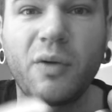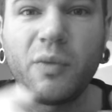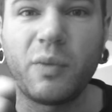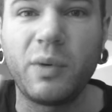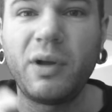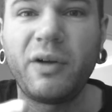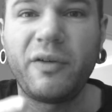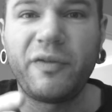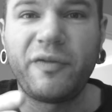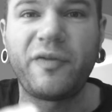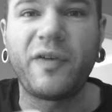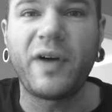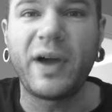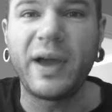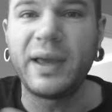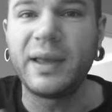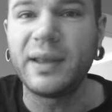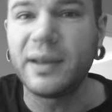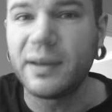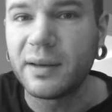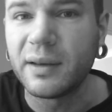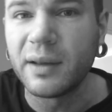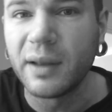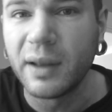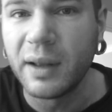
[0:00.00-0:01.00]
a real
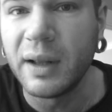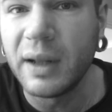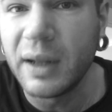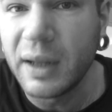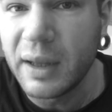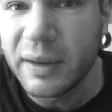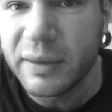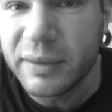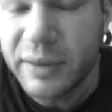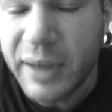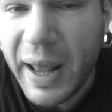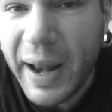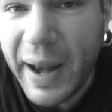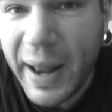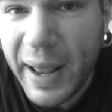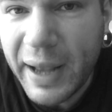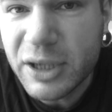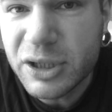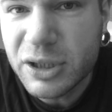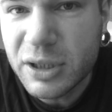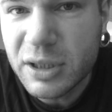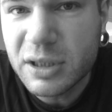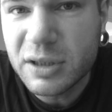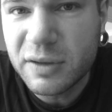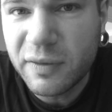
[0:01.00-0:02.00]
fight, that
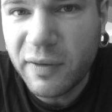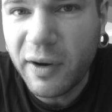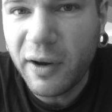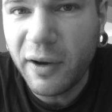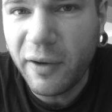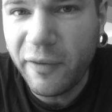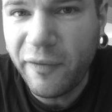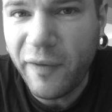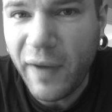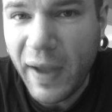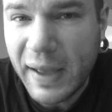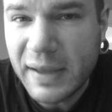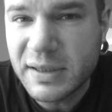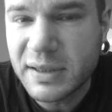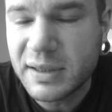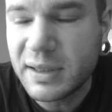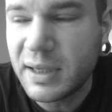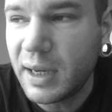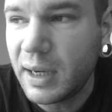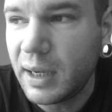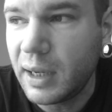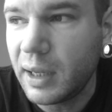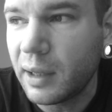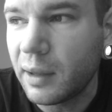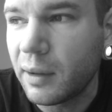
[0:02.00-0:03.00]
actually is very
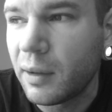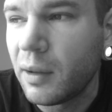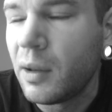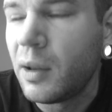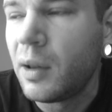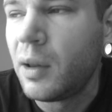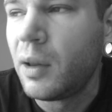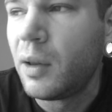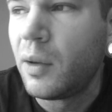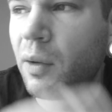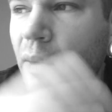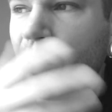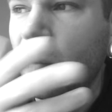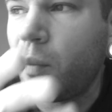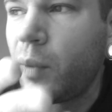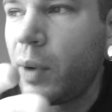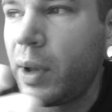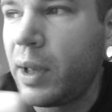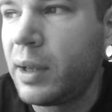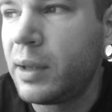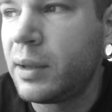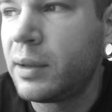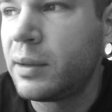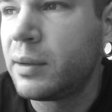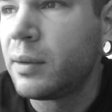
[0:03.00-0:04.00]
fascinating.
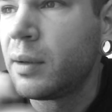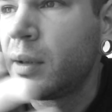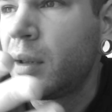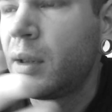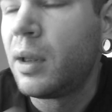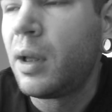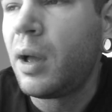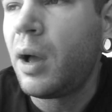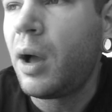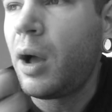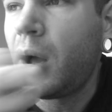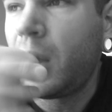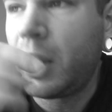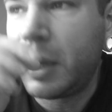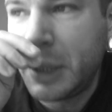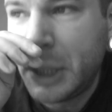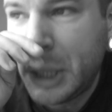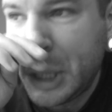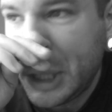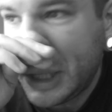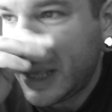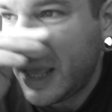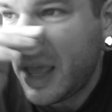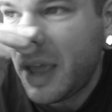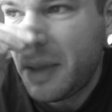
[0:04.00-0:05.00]
When uh,
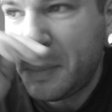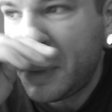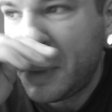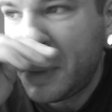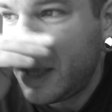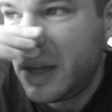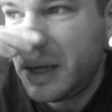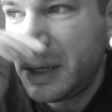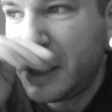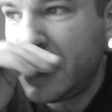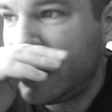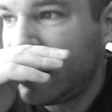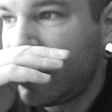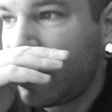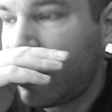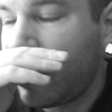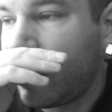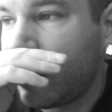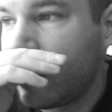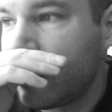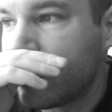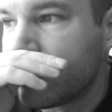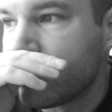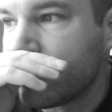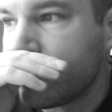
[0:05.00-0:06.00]
he came in and
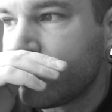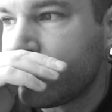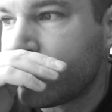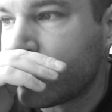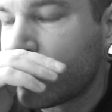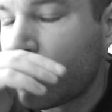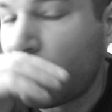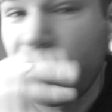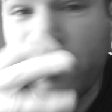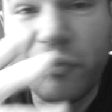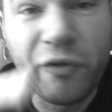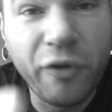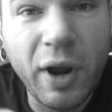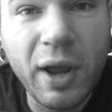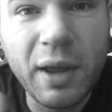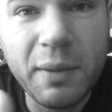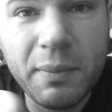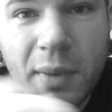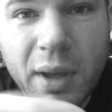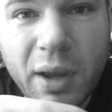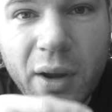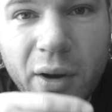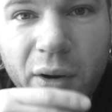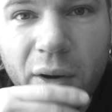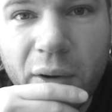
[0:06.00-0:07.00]
uh, when Frank
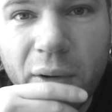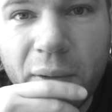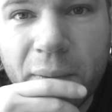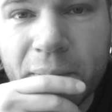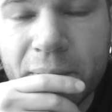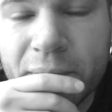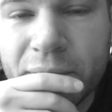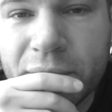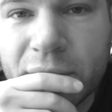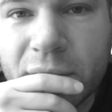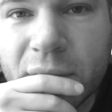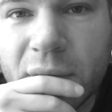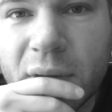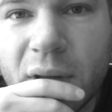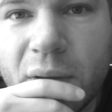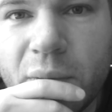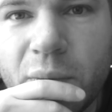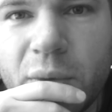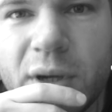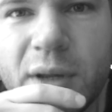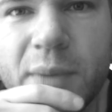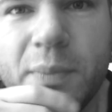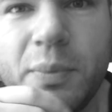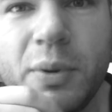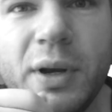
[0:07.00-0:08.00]
Mir,
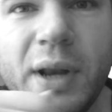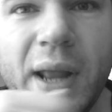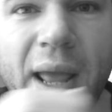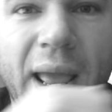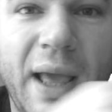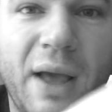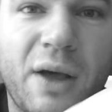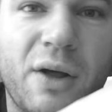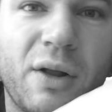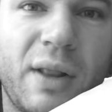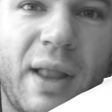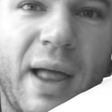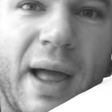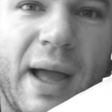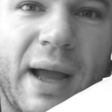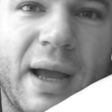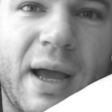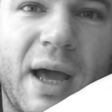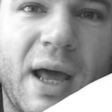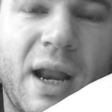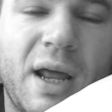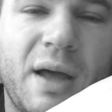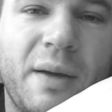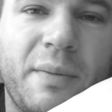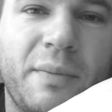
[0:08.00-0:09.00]
when he put an ankle lock
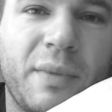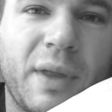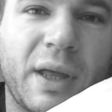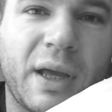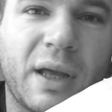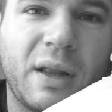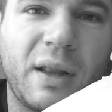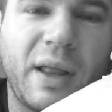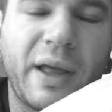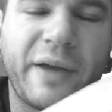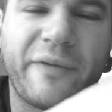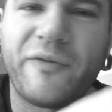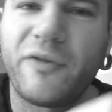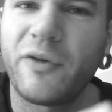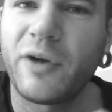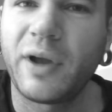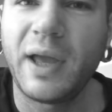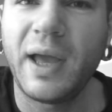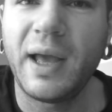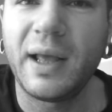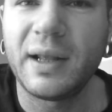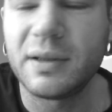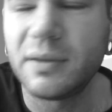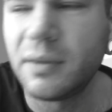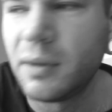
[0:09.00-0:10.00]
on him, like oh, I
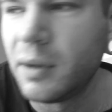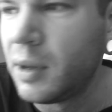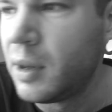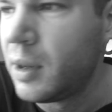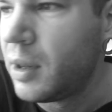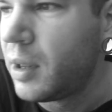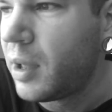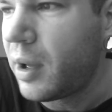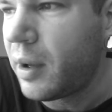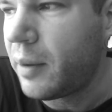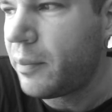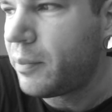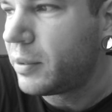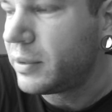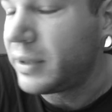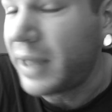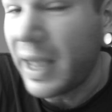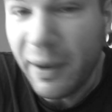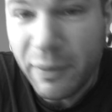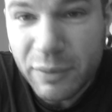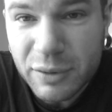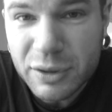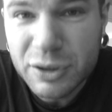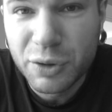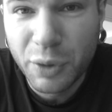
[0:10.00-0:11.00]
forget. But
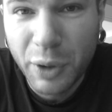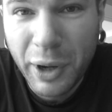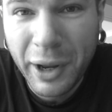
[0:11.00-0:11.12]
that was